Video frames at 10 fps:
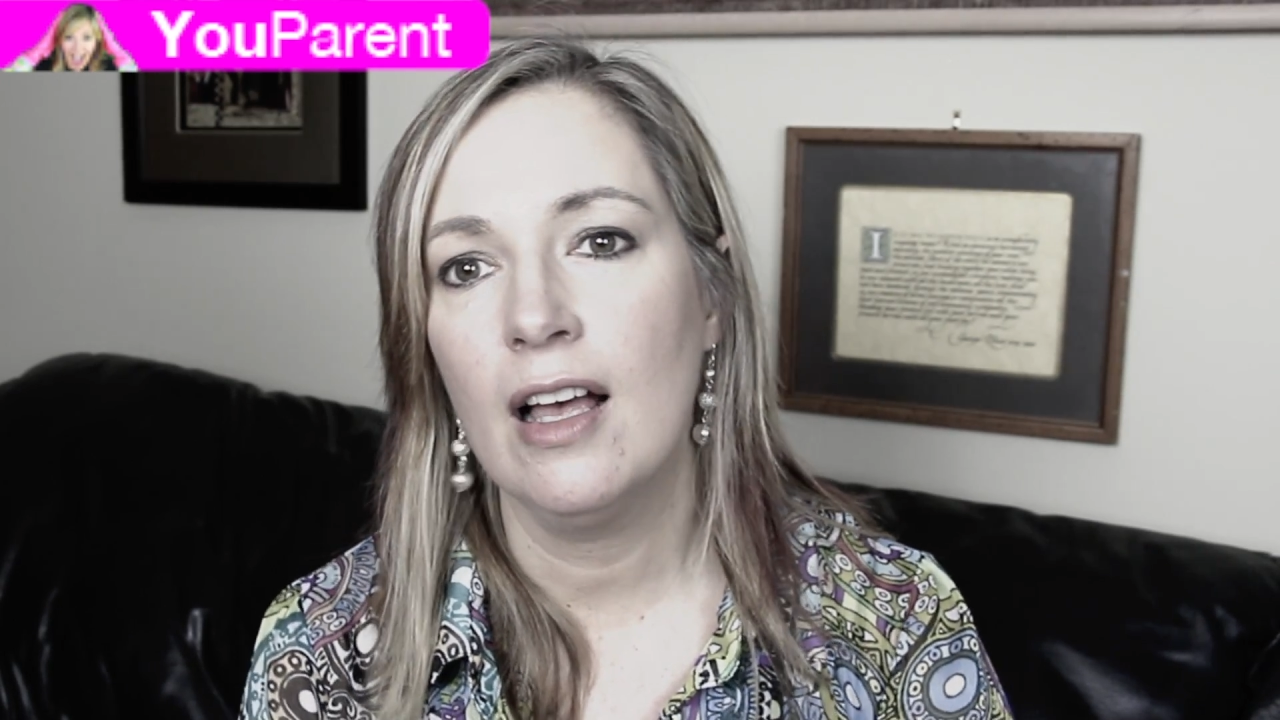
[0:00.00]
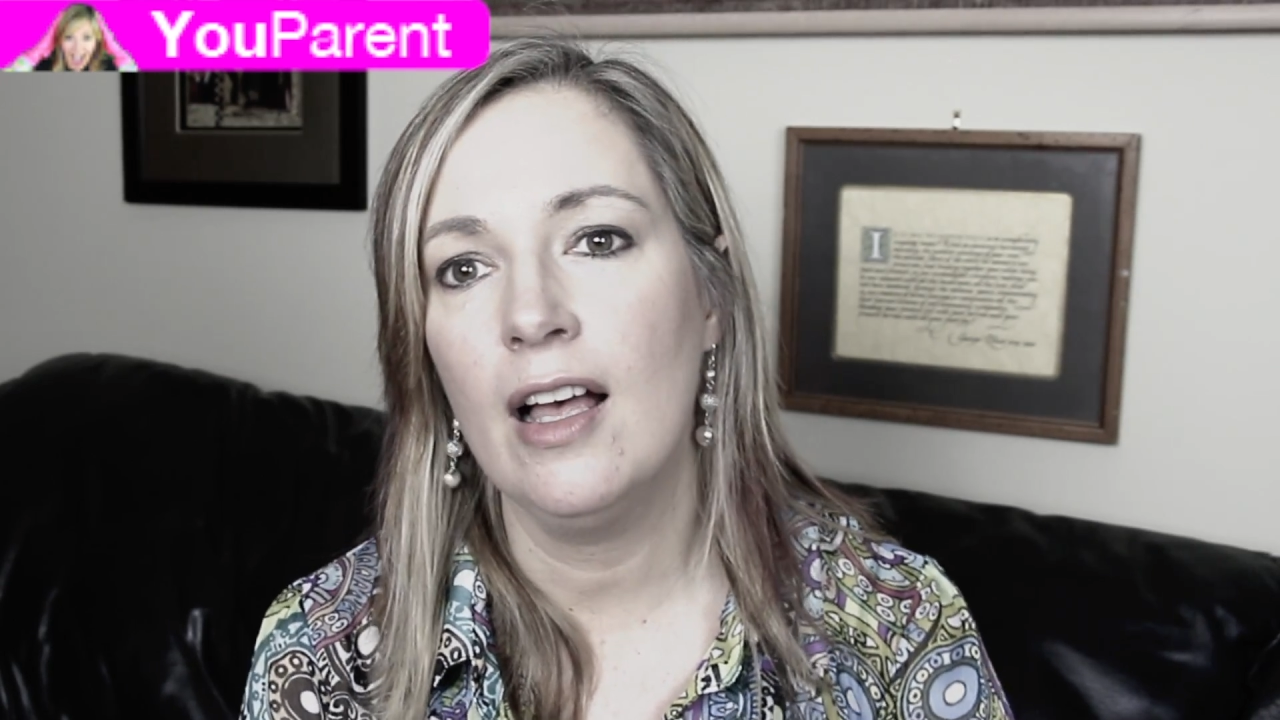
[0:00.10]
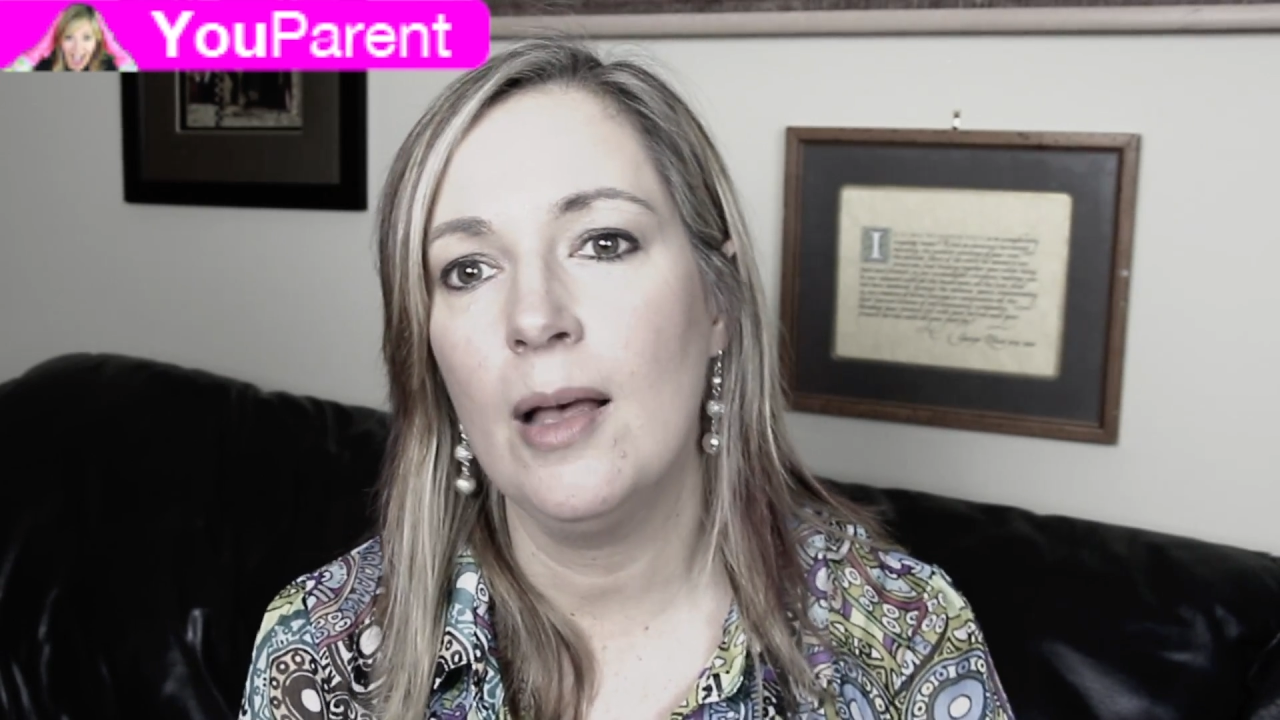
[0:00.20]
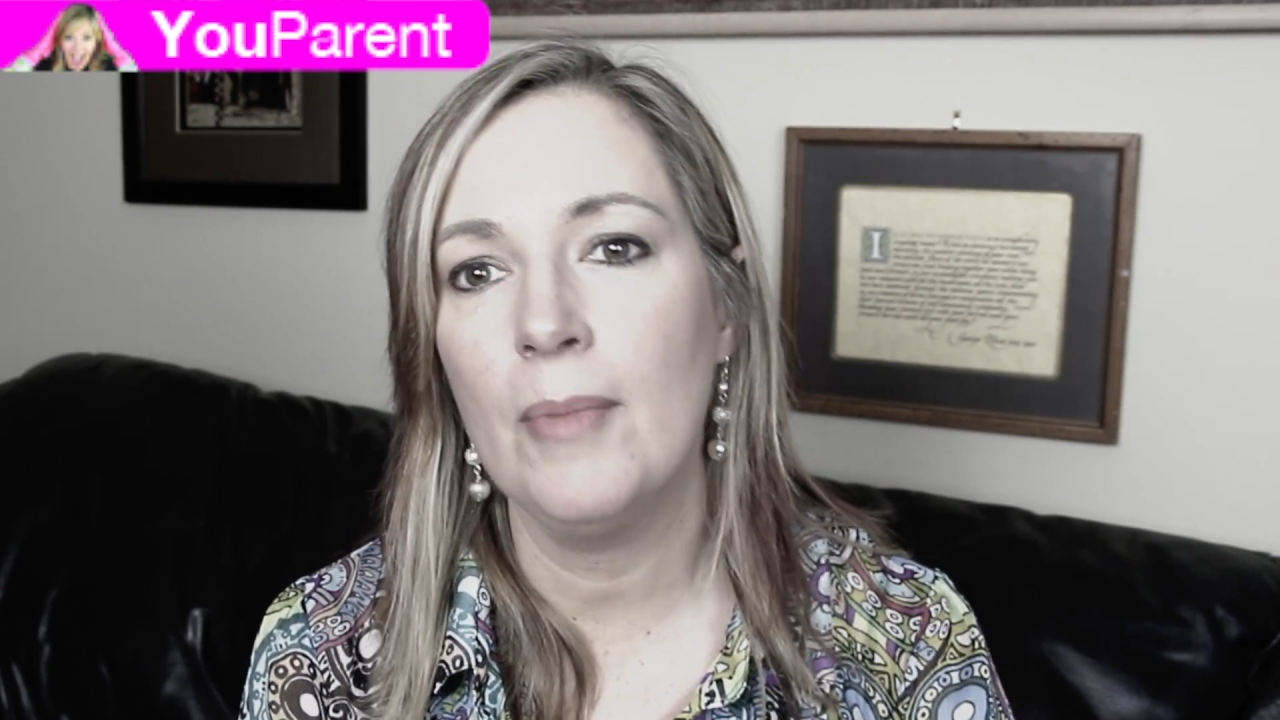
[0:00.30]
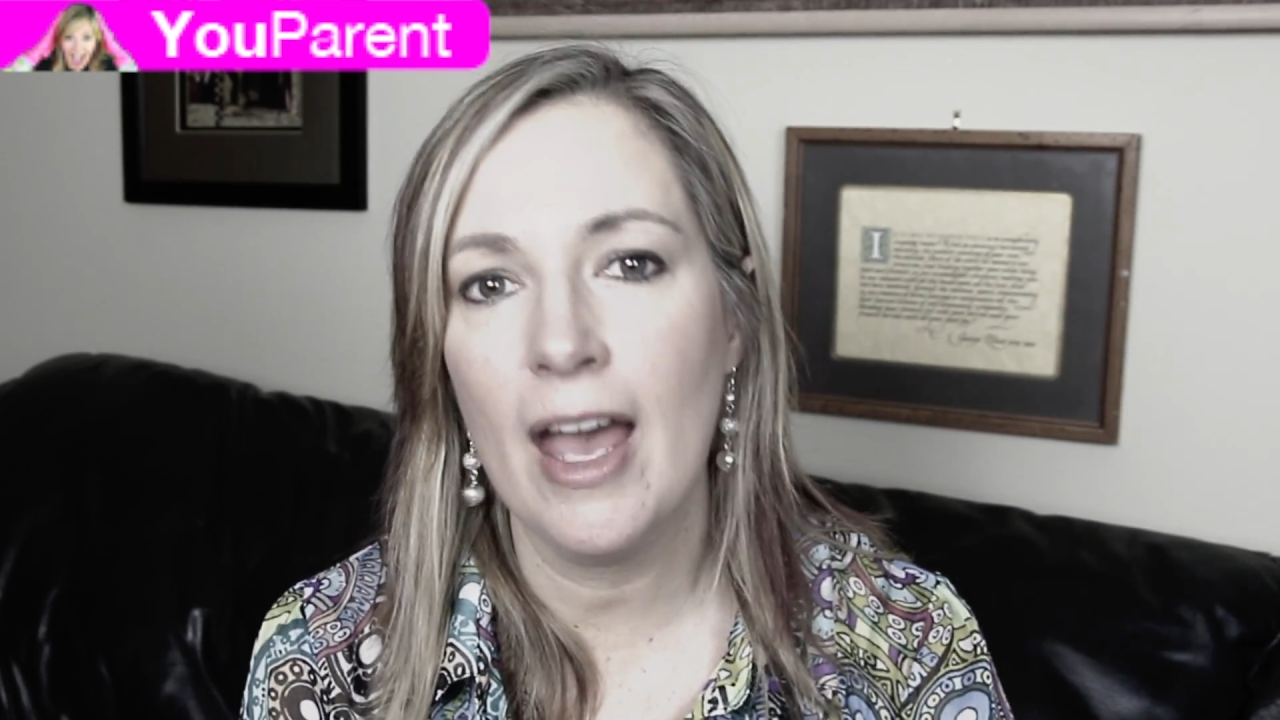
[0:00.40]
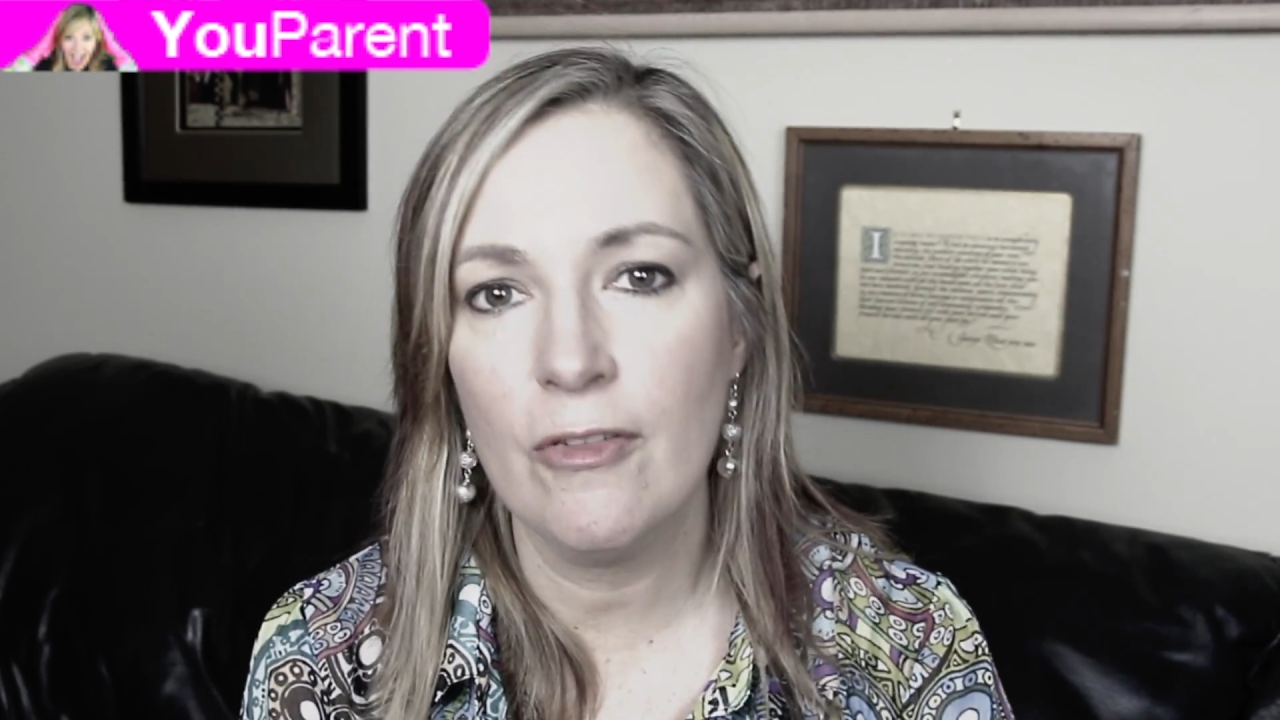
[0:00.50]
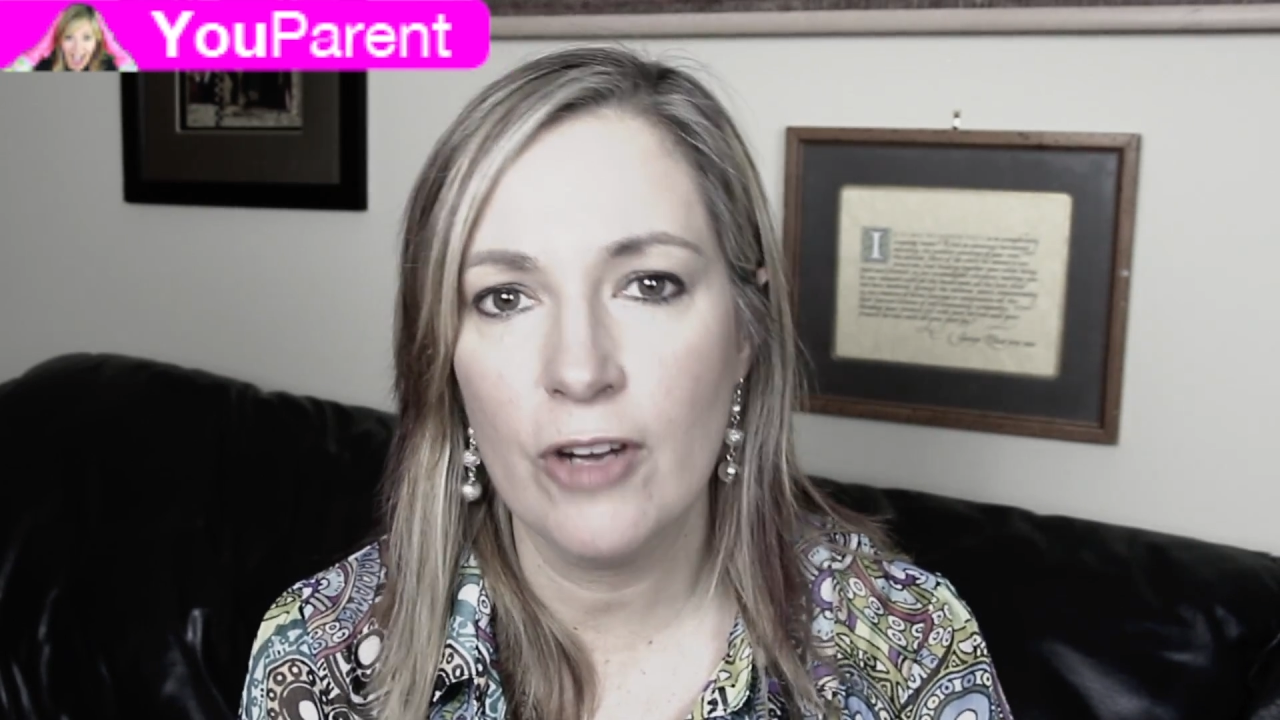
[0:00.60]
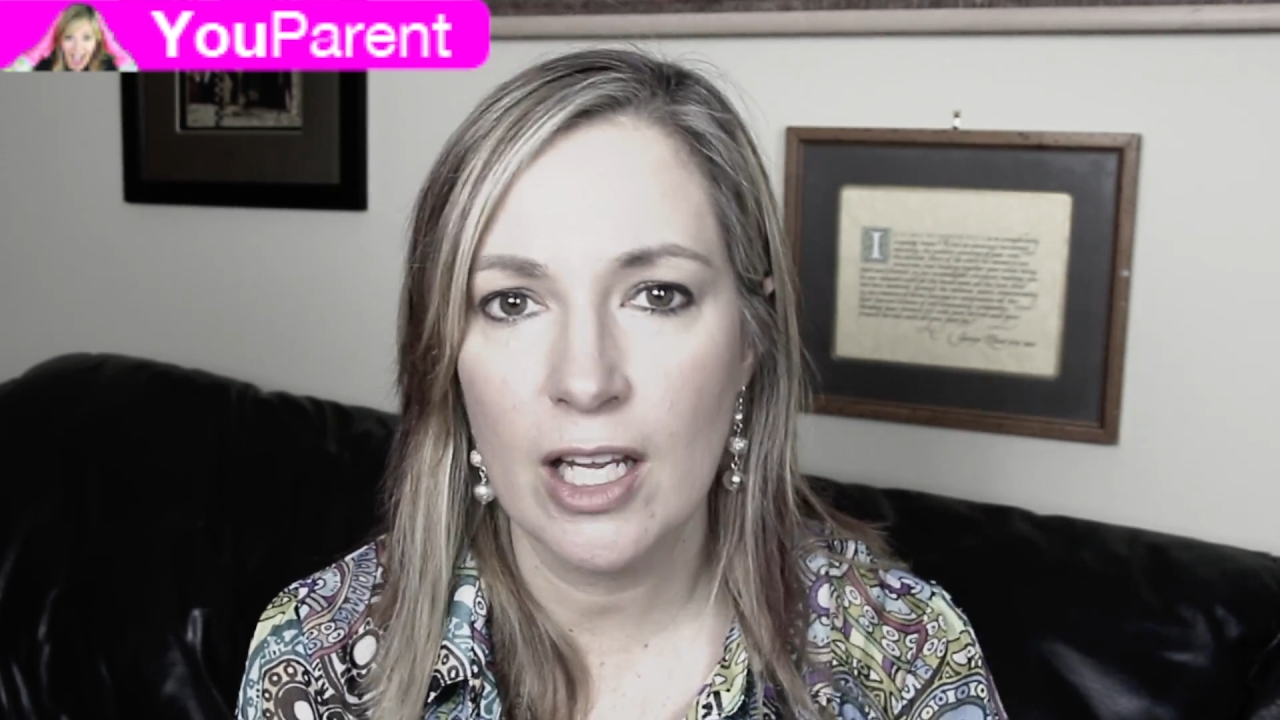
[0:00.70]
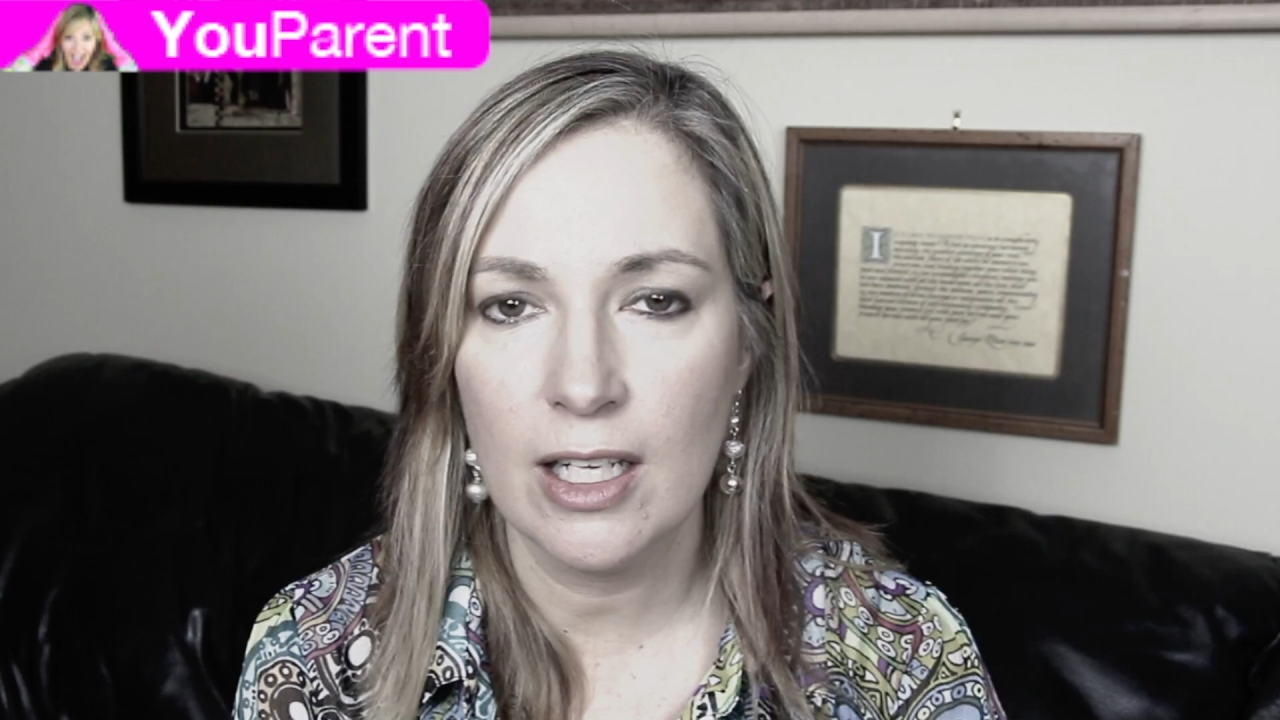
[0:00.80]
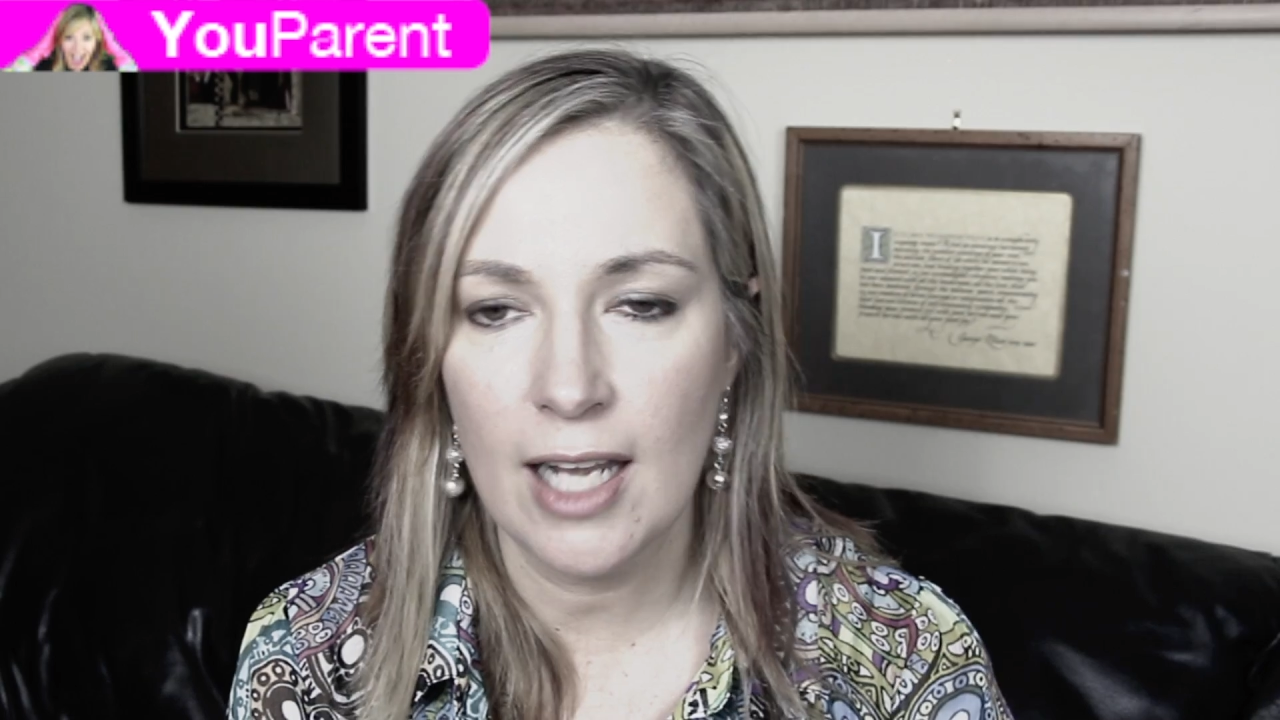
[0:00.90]

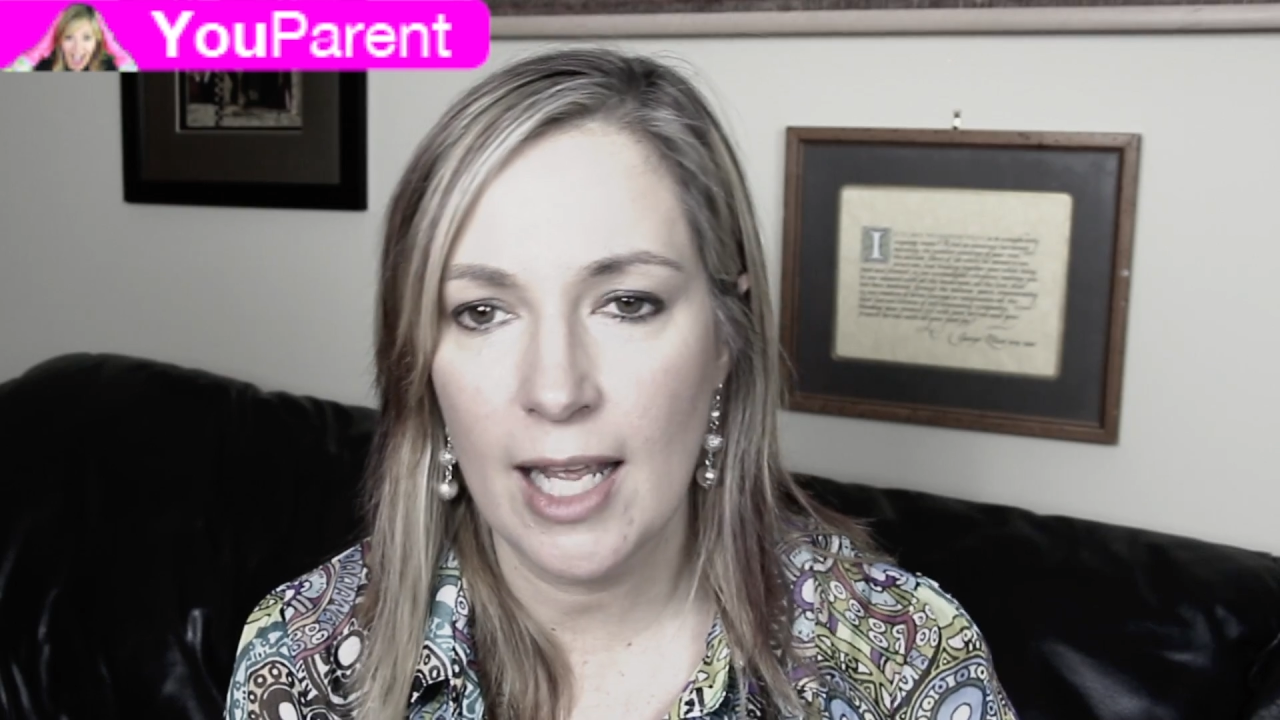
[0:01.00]
African